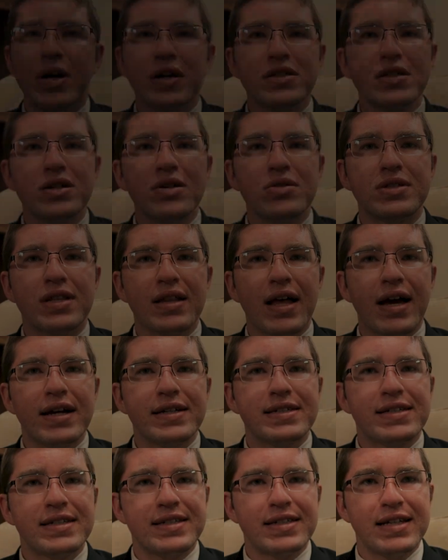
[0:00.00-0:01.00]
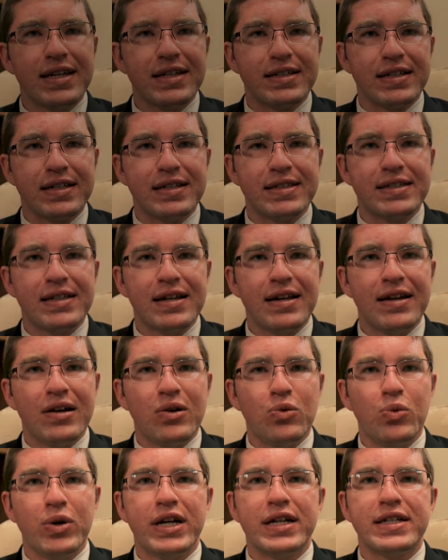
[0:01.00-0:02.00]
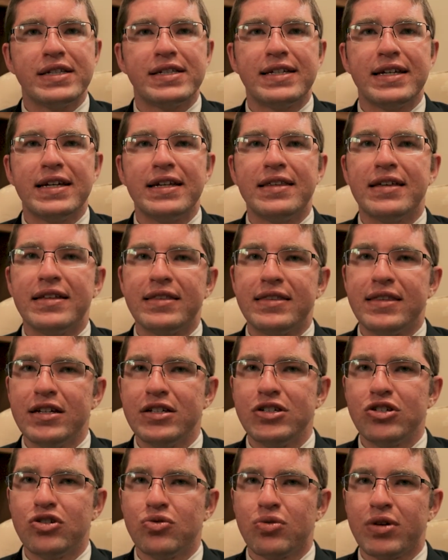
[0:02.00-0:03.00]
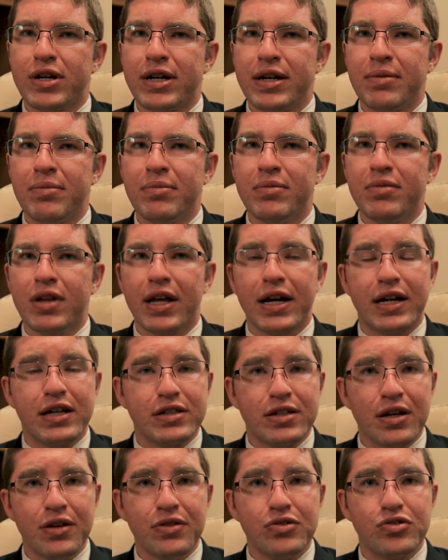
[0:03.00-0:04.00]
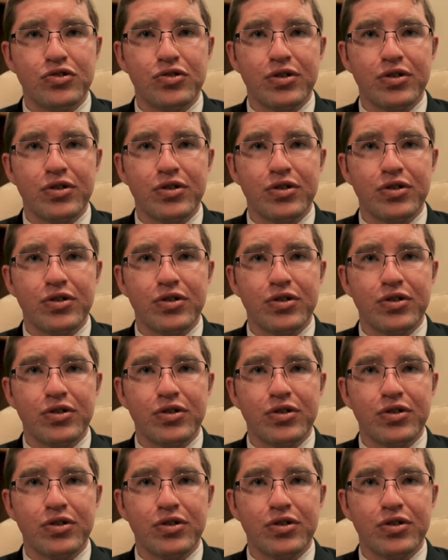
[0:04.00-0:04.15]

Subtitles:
Bosco's last sentence, we can see that this dream, like his other